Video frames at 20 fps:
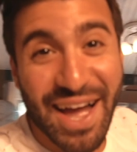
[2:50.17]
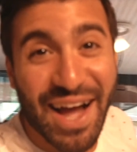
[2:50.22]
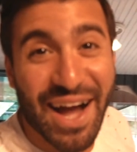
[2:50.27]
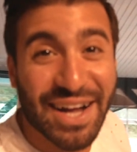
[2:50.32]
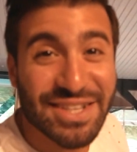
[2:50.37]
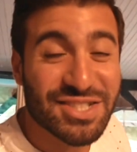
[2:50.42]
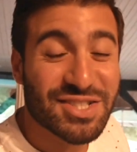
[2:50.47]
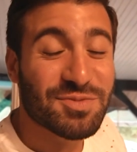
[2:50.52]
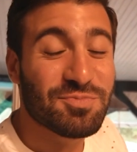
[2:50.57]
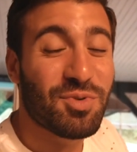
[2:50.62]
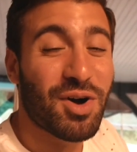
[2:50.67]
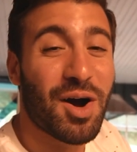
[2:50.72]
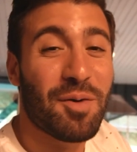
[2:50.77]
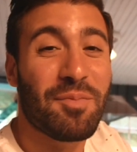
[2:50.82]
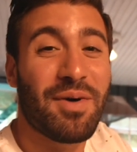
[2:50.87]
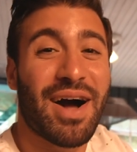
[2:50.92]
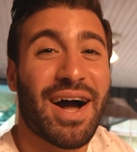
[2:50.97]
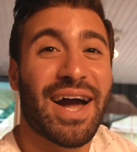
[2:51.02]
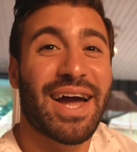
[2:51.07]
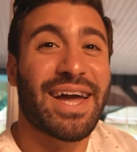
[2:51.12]
I just bought
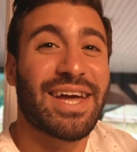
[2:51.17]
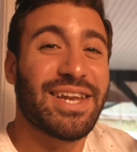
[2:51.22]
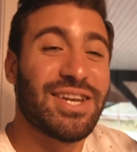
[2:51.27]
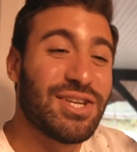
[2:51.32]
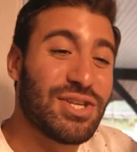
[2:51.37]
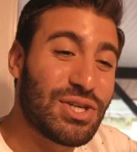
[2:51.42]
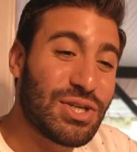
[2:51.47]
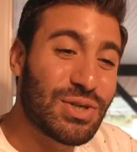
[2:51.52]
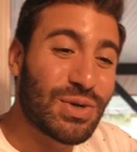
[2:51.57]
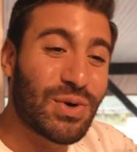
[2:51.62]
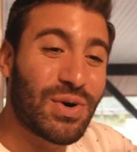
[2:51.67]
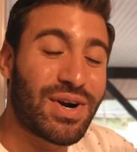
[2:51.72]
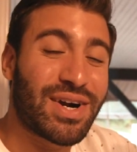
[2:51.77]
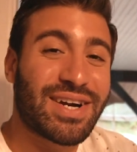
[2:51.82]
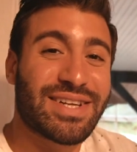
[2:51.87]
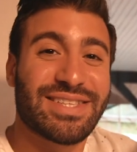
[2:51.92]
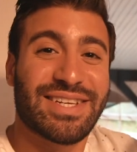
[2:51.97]
my New York